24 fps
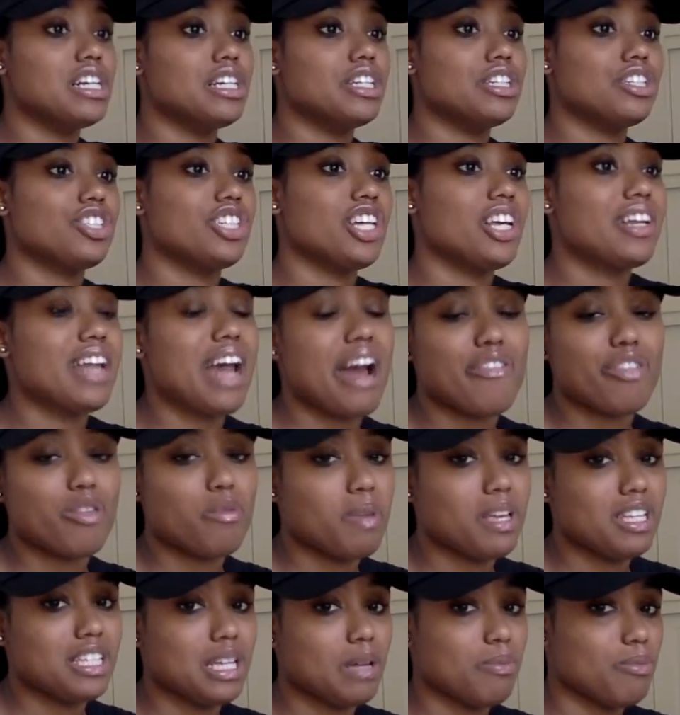shouldn't have to
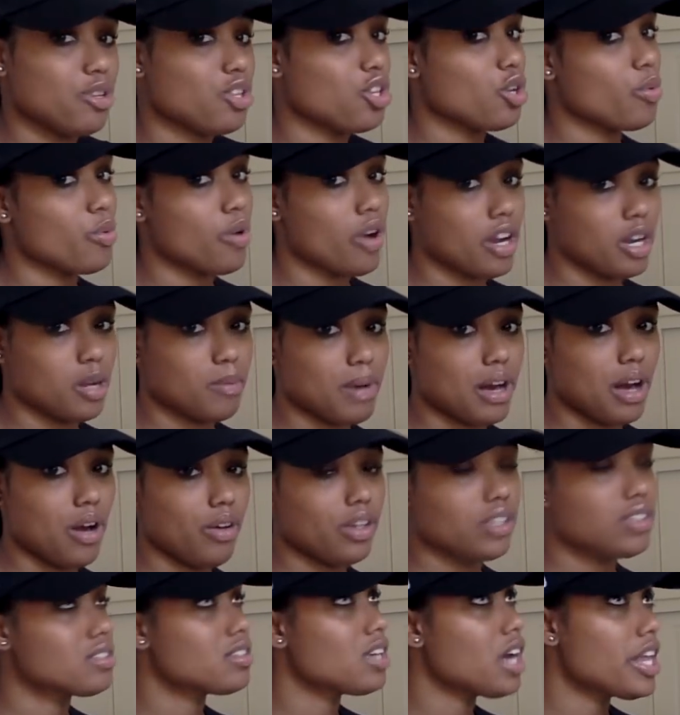be something you're worried about,
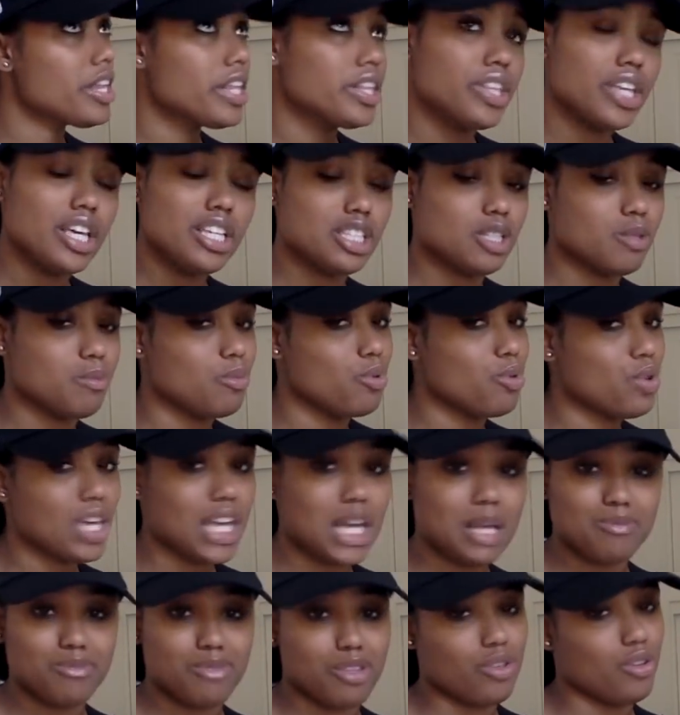because there's other things in boot
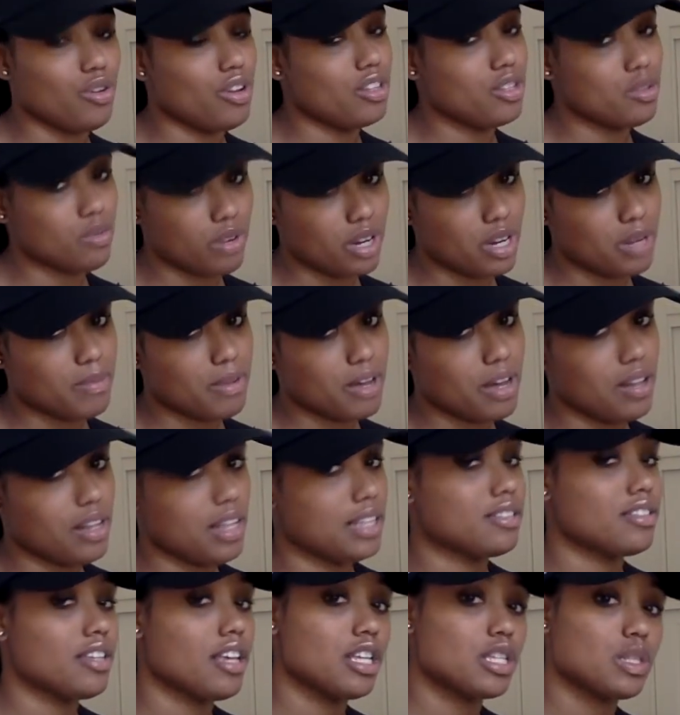camp that you need to worry about,
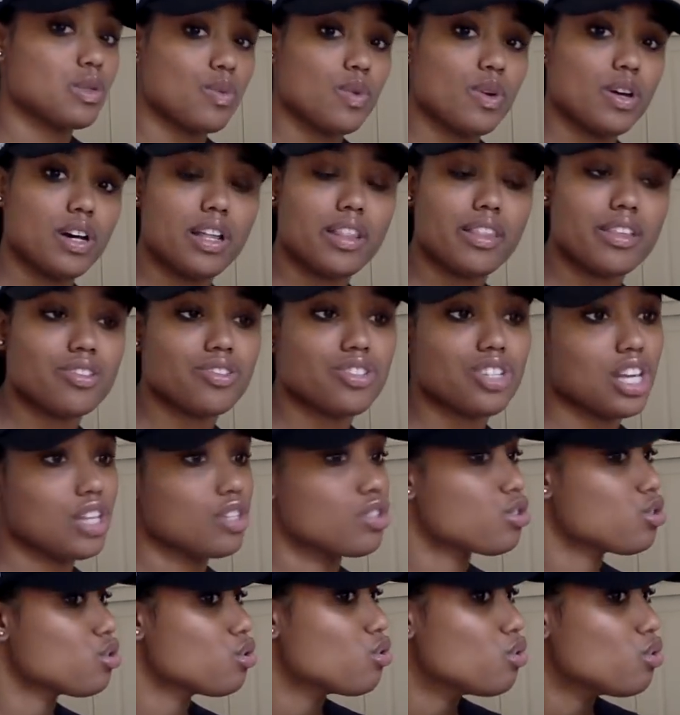like test 1, there's
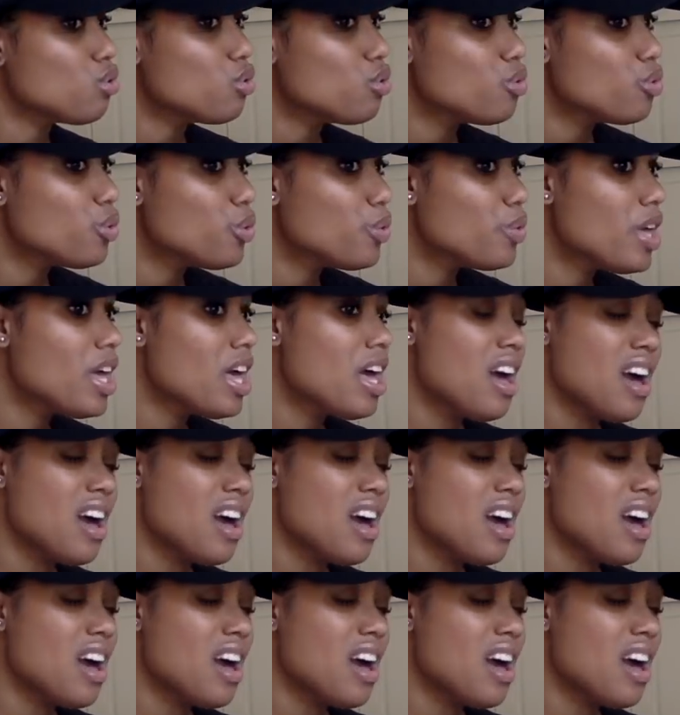test 2,